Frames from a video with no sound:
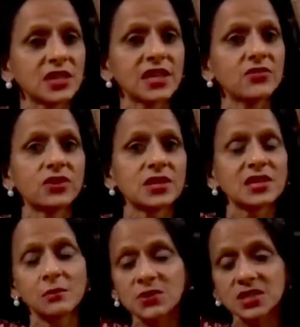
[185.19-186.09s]
I never
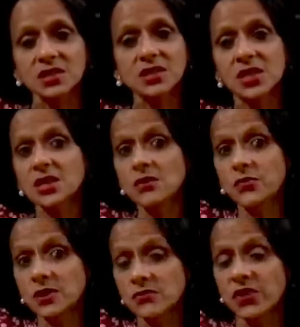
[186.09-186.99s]
attempted it
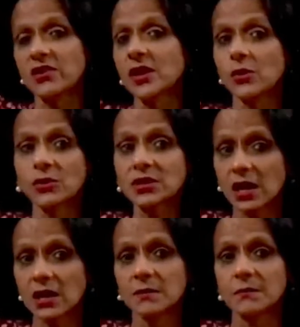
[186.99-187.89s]
for a very long
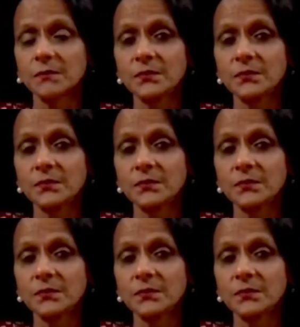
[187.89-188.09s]
time,